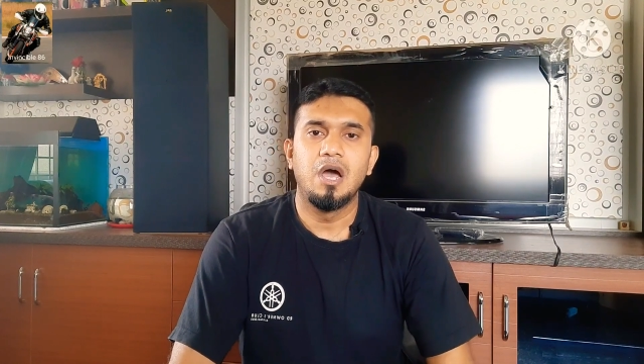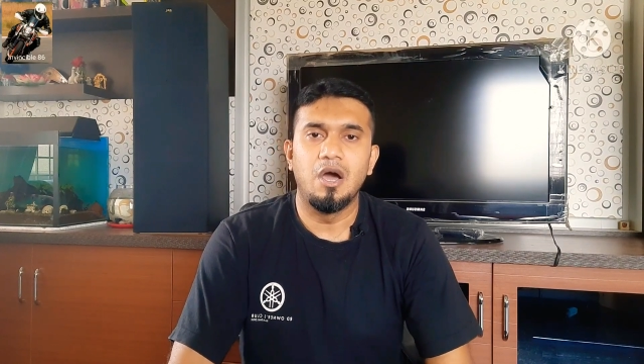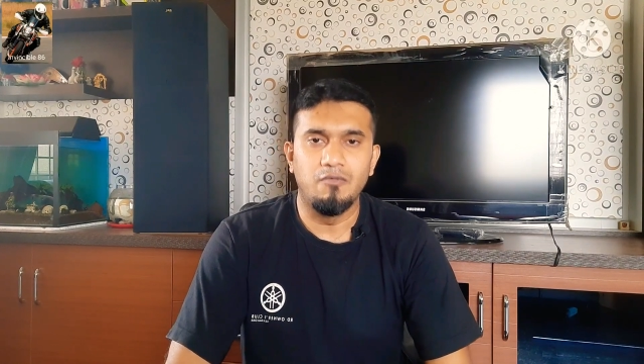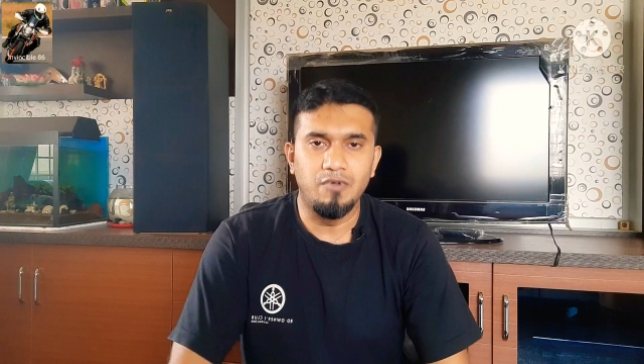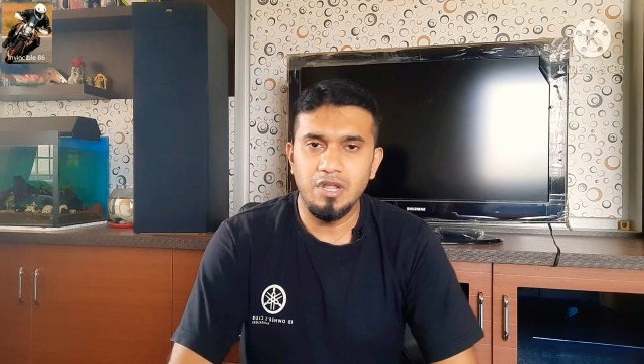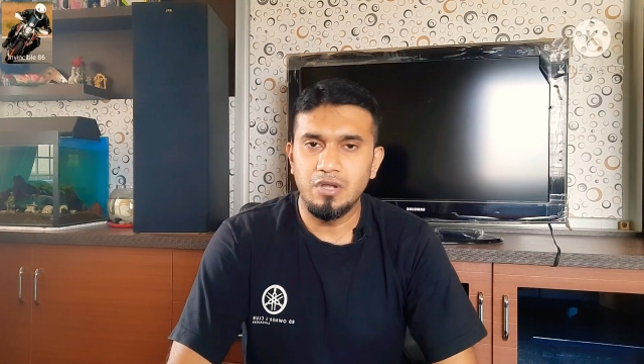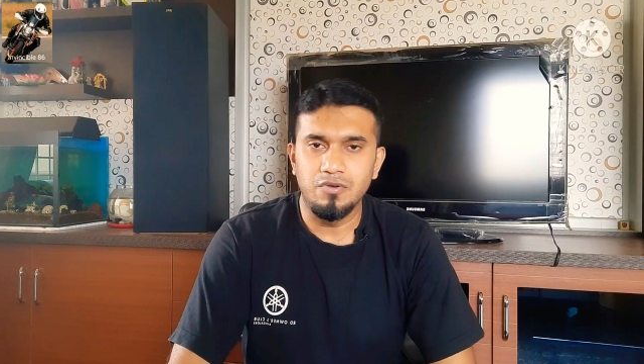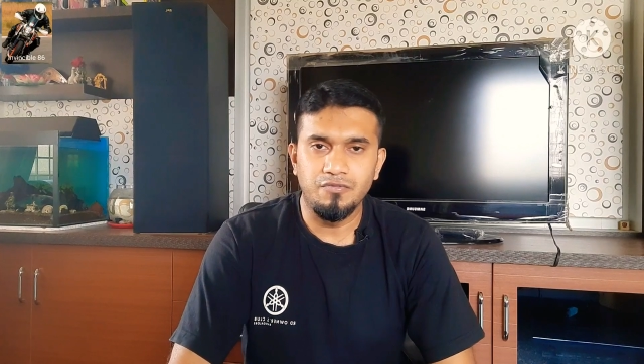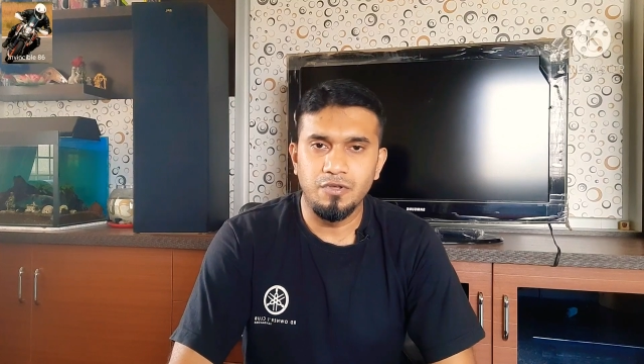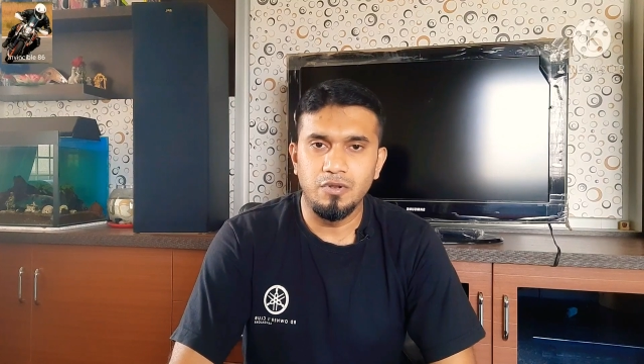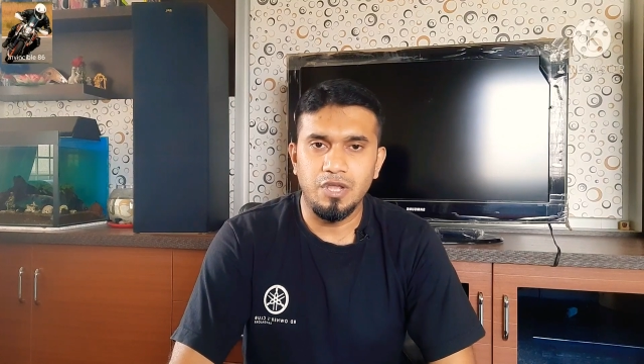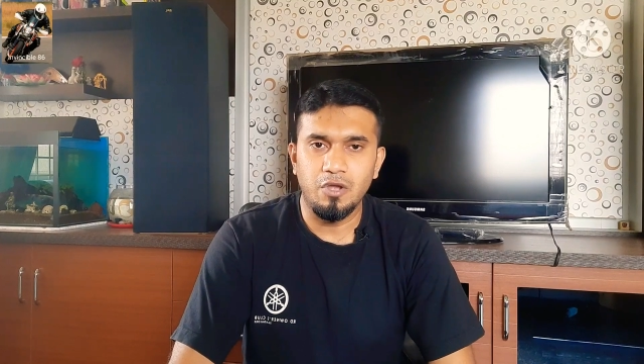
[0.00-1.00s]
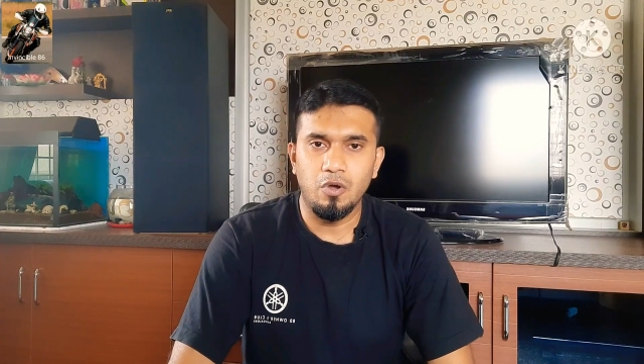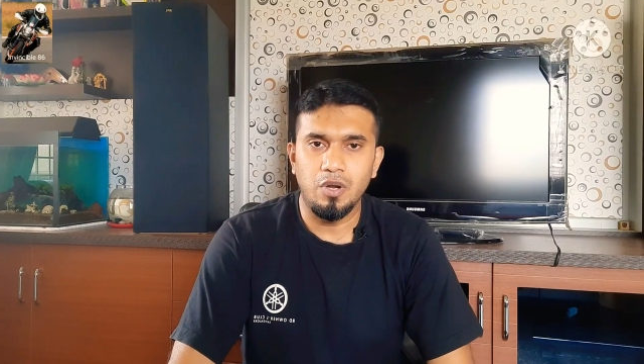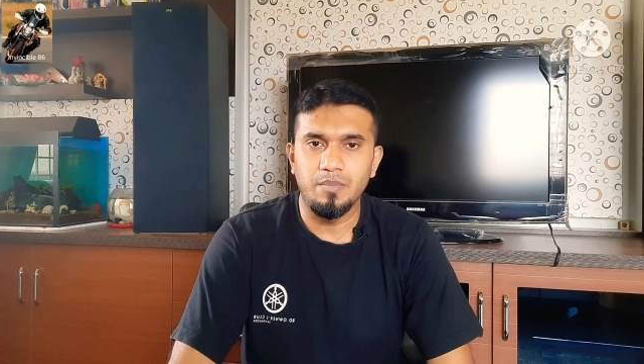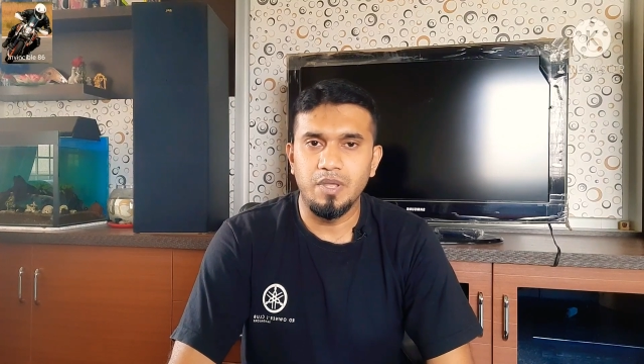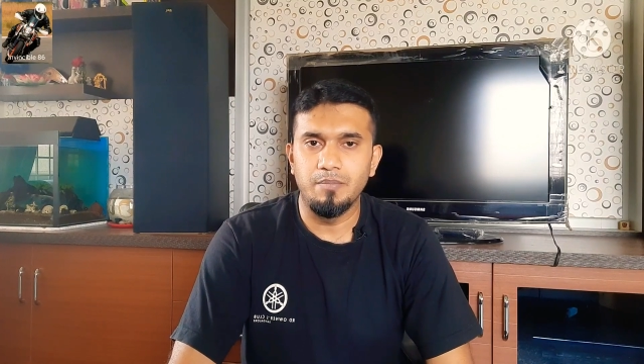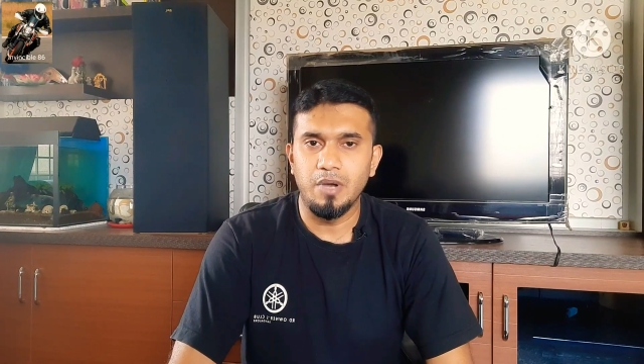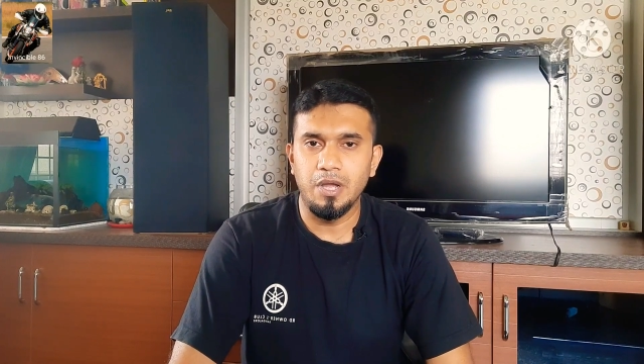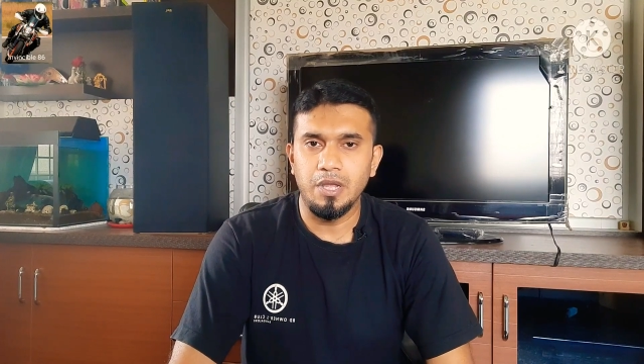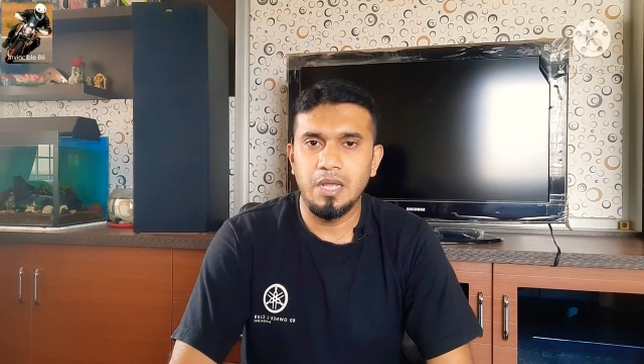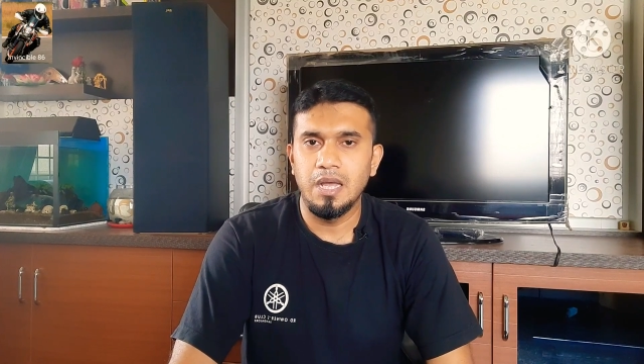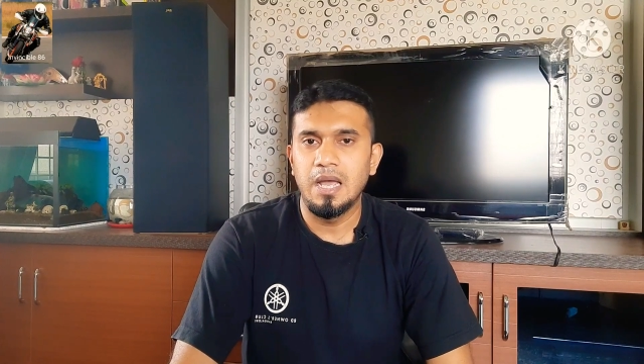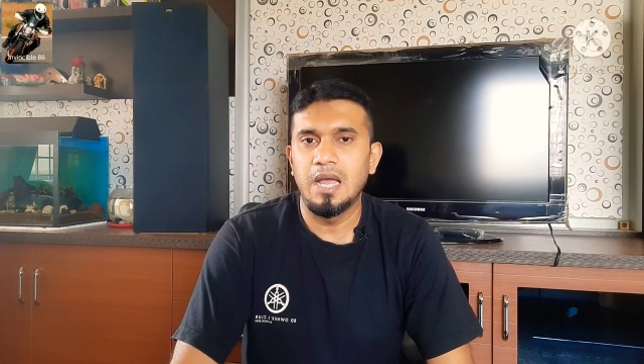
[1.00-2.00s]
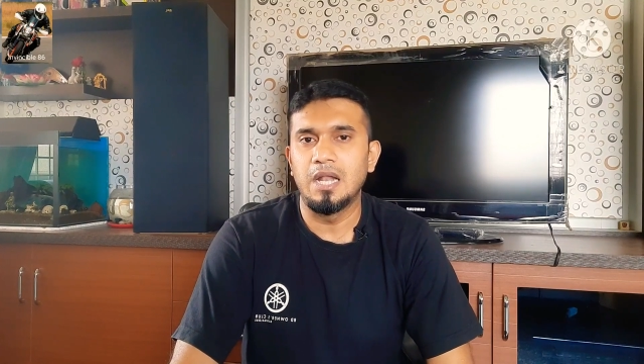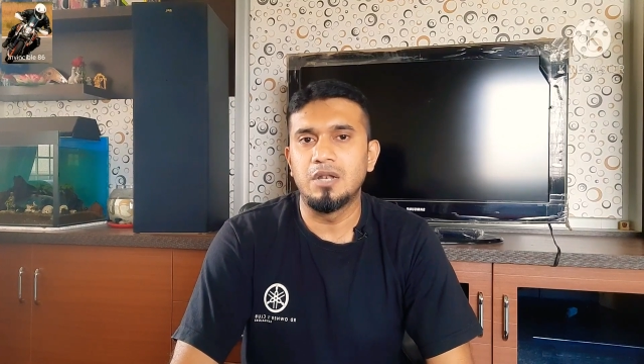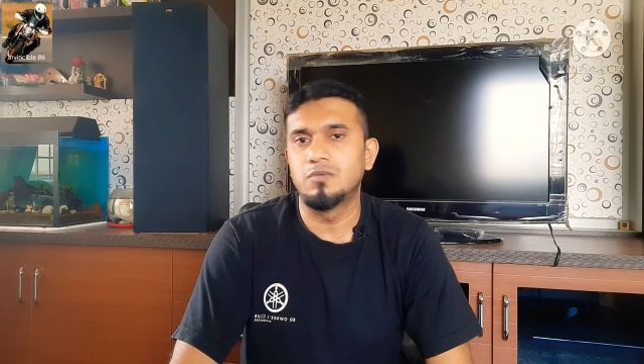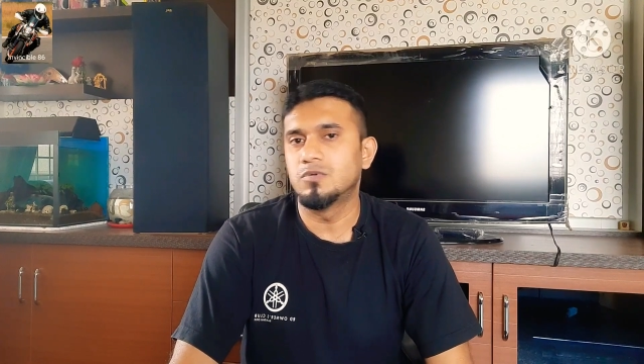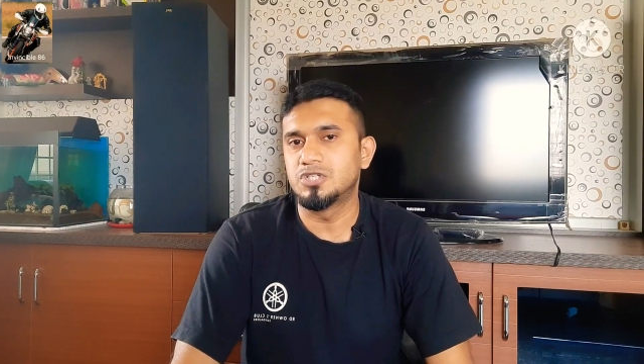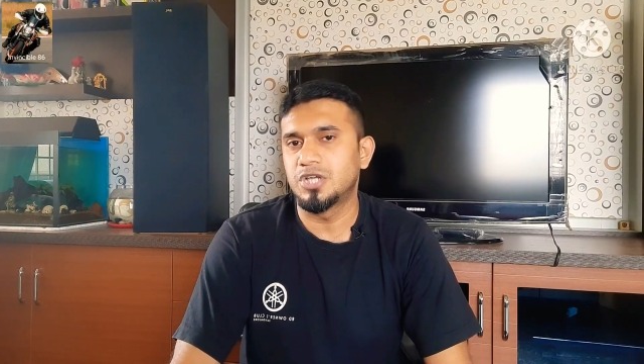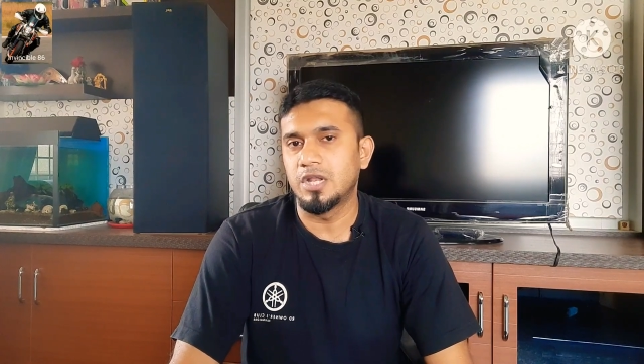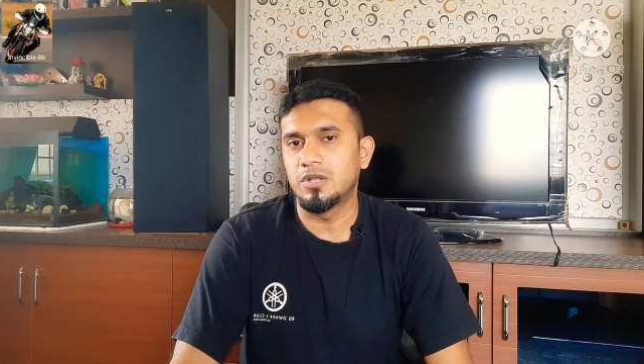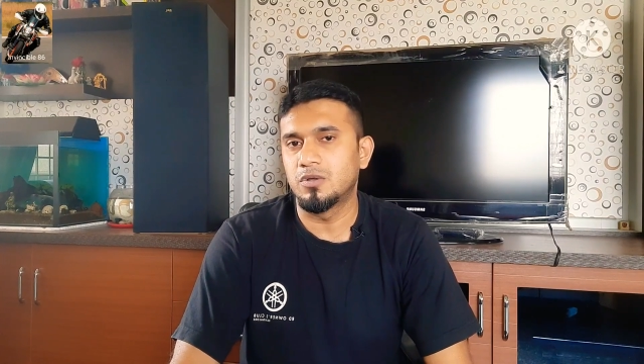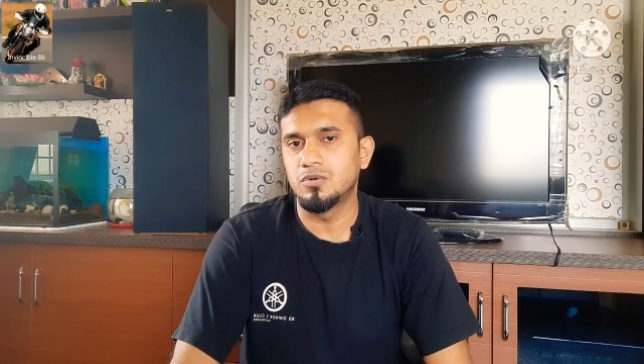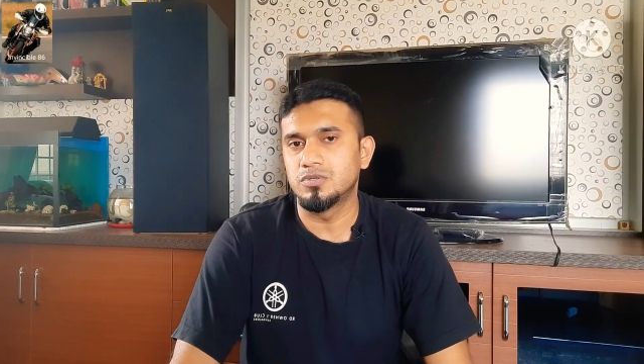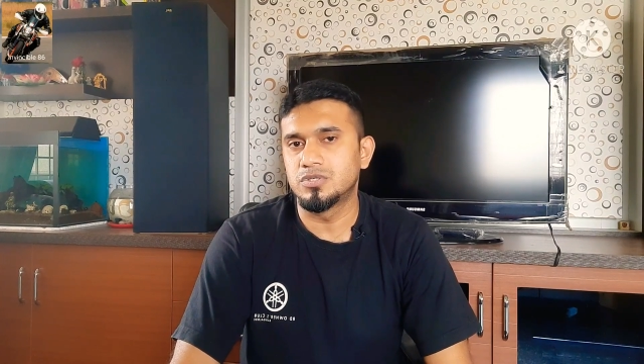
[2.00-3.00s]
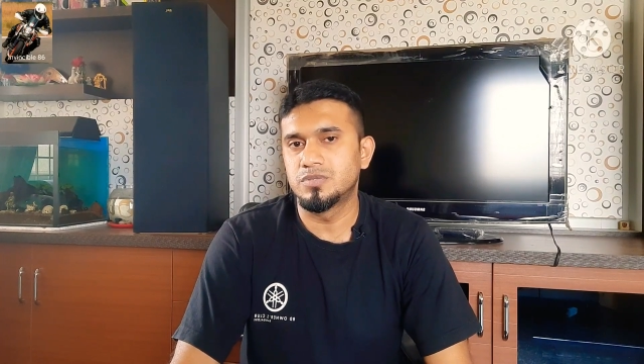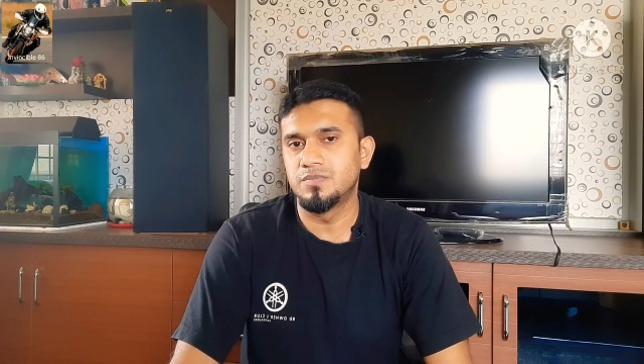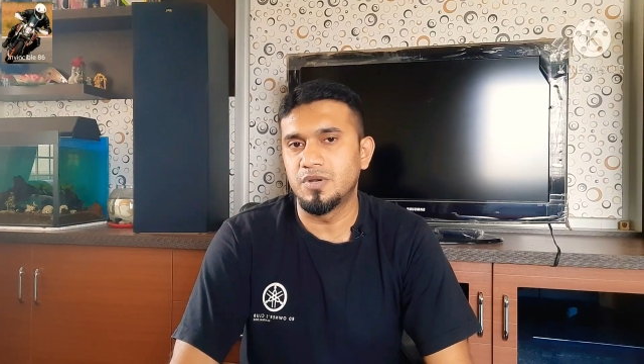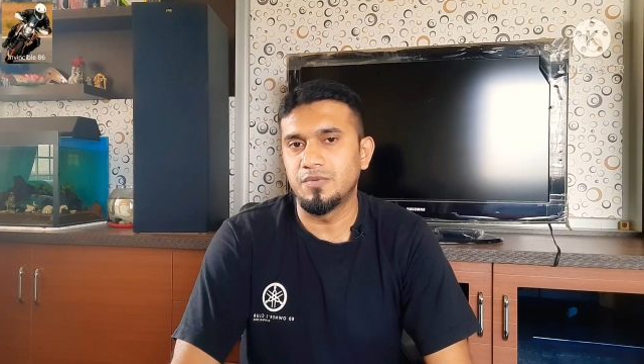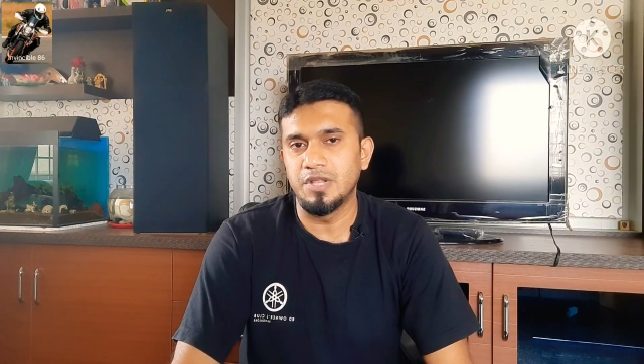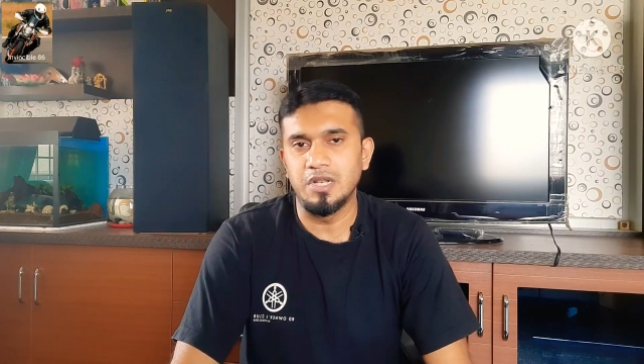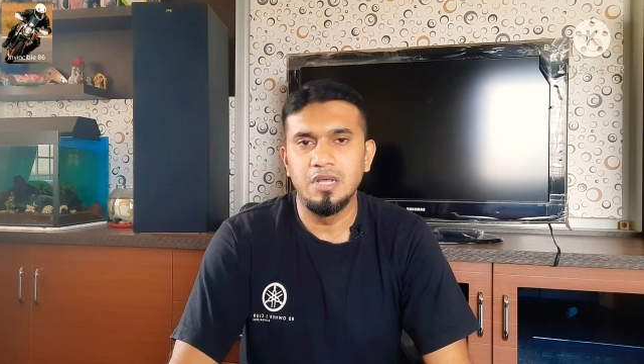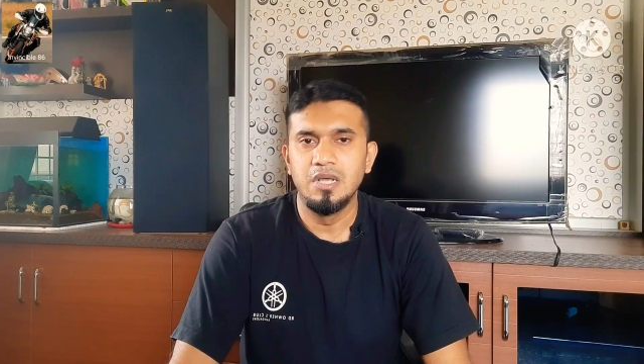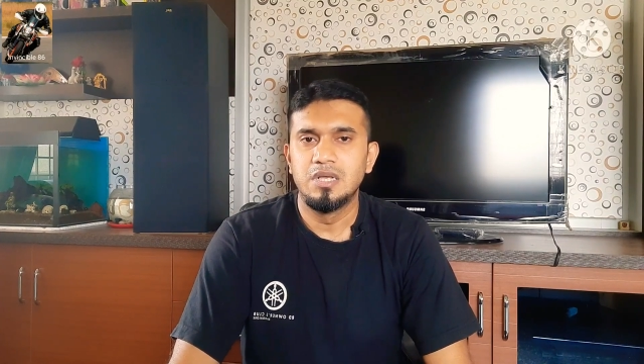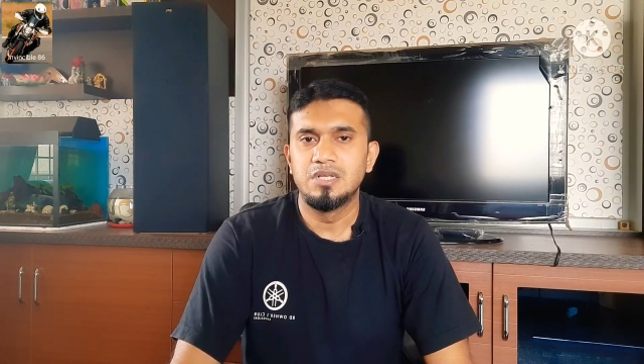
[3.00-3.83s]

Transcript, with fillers: a very good fuel economy bike and which can cruise between